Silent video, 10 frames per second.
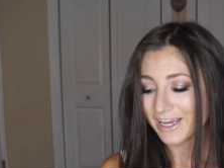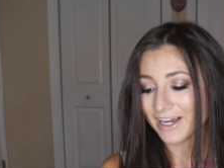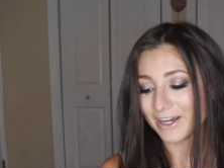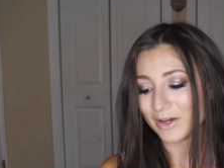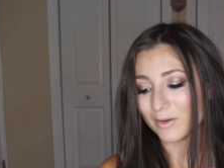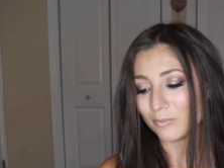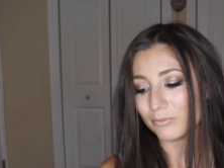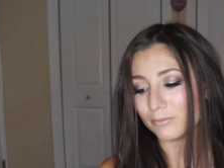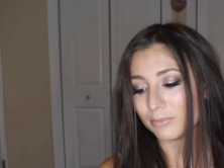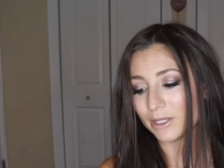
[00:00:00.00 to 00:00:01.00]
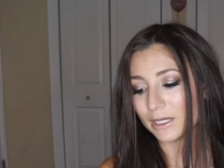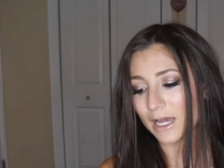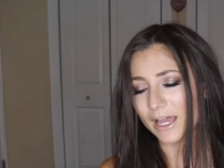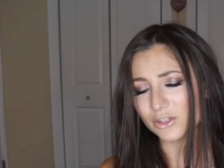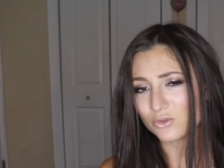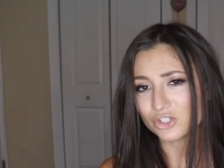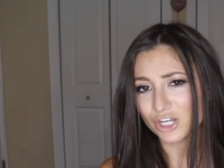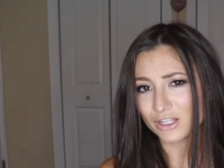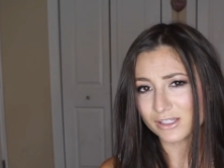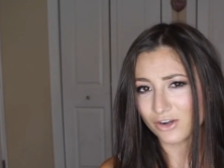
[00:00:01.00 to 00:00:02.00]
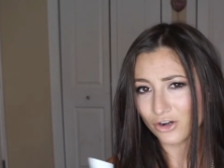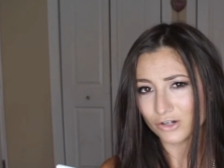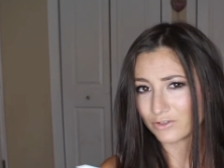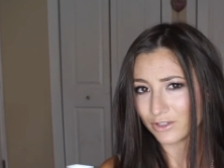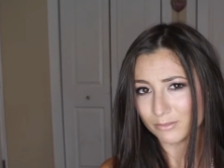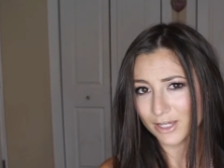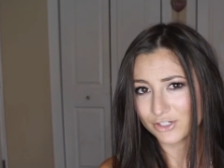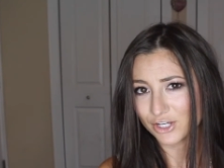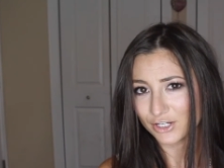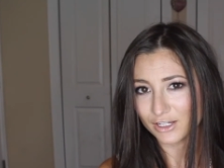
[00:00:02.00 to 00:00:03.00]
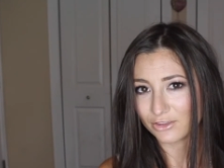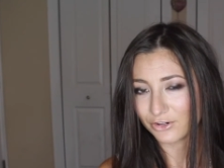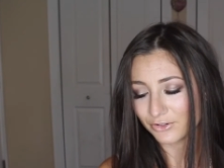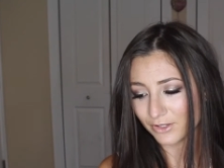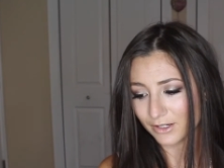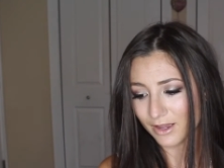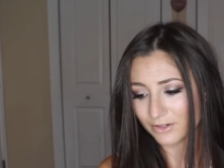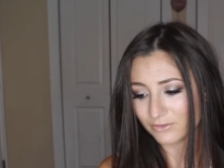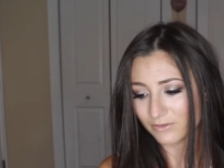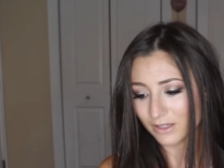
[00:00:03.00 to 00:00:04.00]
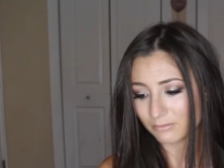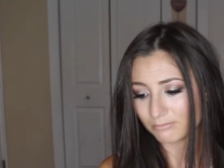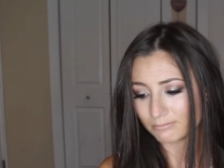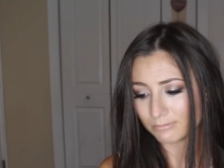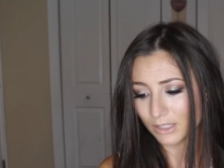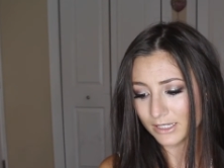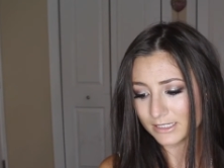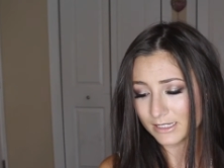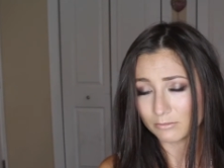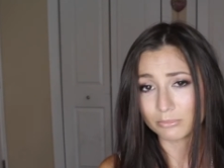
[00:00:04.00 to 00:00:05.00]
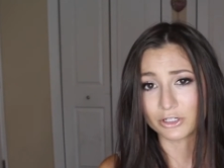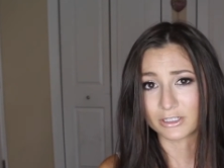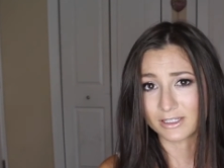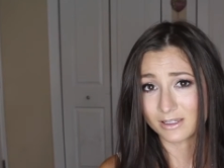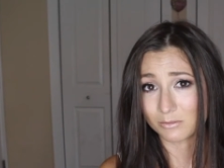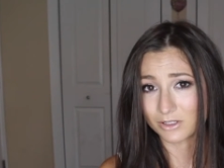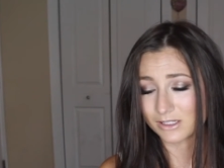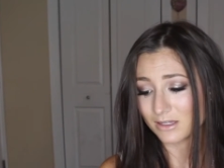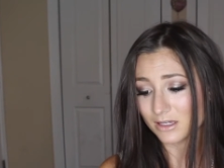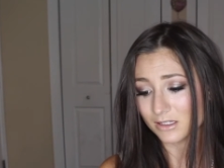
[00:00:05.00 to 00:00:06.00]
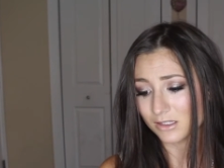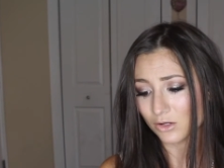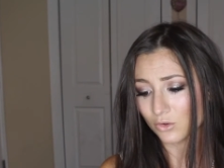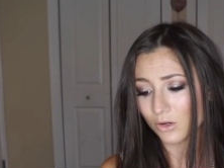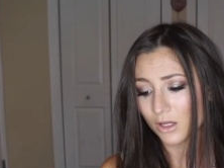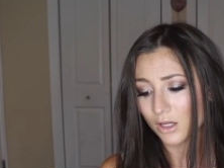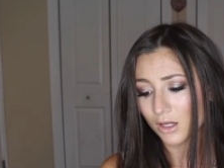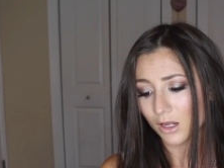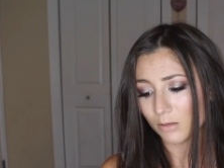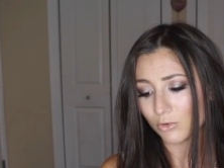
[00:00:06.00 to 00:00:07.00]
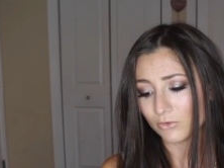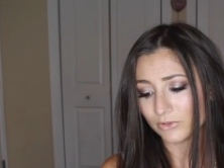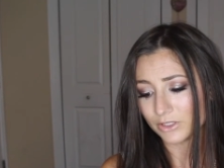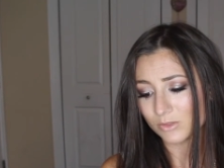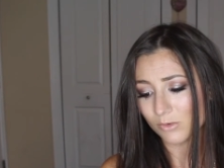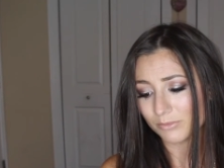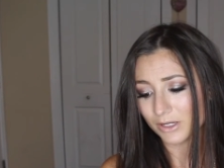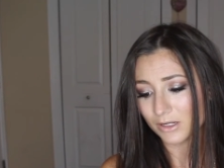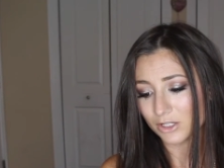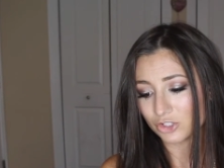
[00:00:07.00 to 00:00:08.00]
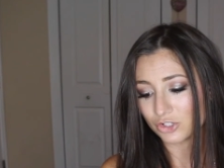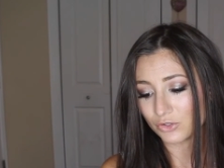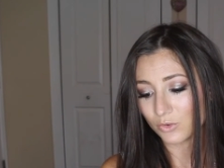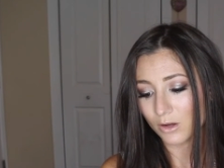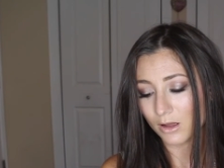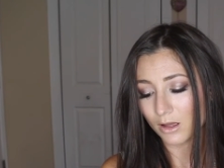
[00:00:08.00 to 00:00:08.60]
Um, but I use shades that aren't really my shade either, and they kind of like blend in pretty seamlessly, so um, hopefully this won't be an issue.